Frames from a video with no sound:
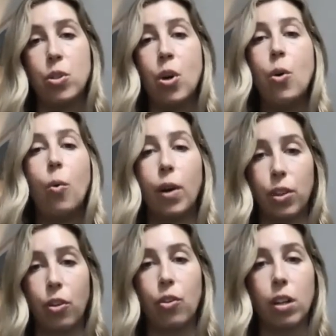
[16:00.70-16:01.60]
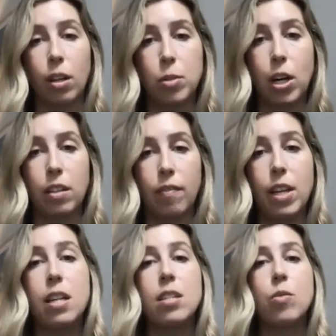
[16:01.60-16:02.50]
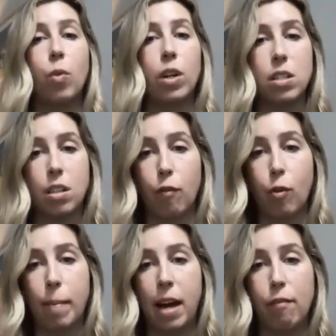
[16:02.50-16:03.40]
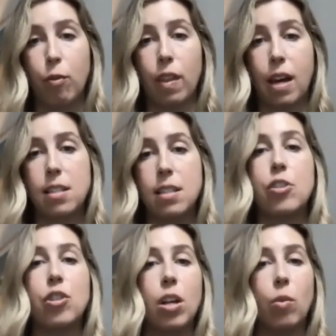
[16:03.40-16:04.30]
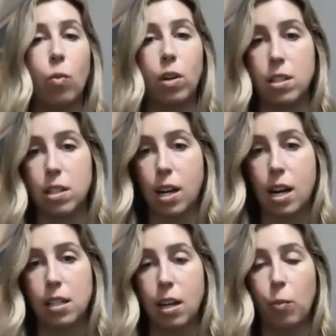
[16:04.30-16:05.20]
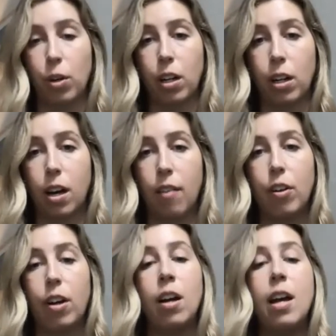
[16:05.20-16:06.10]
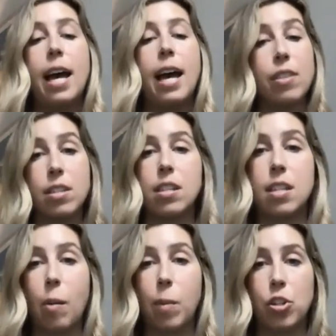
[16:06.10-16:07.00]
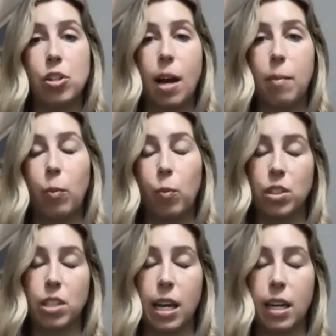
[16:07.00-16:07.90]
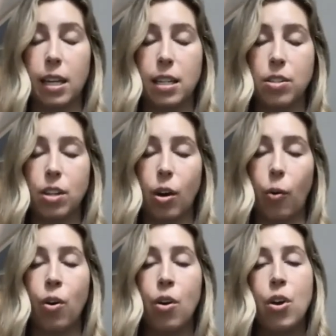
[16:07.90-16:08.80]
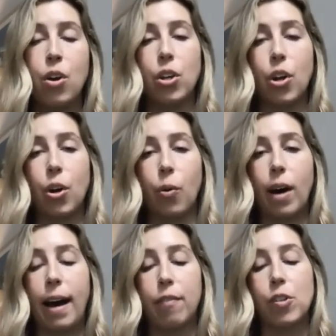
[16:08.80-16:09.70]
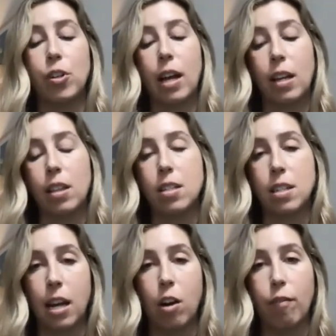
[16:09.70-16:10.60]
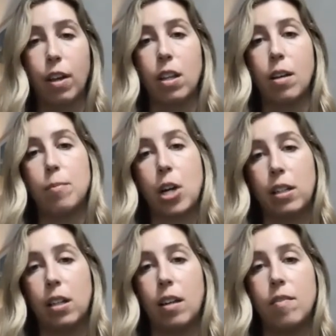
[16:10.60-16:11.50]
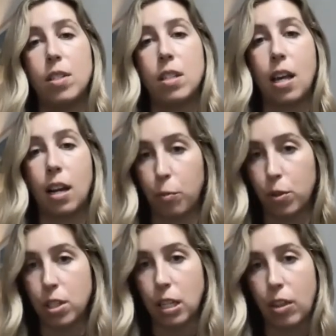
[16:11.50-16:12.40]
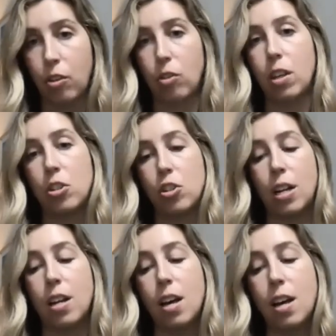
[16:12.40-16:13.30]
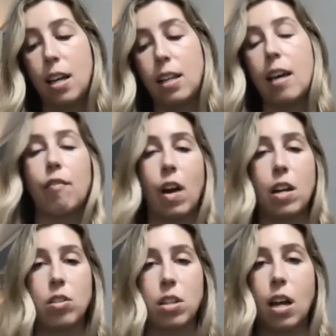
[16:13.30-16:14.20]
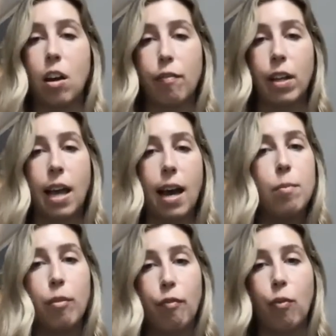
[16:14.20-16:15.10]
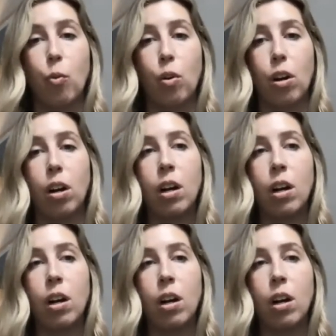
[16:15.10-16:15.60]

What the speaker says: what the learning objective is, what is the format for that session, what is the content we're going to cover, and this is how much time it will take. And so, after getting the sign off on the objectives, then I put together the agenda and get final sign off on that before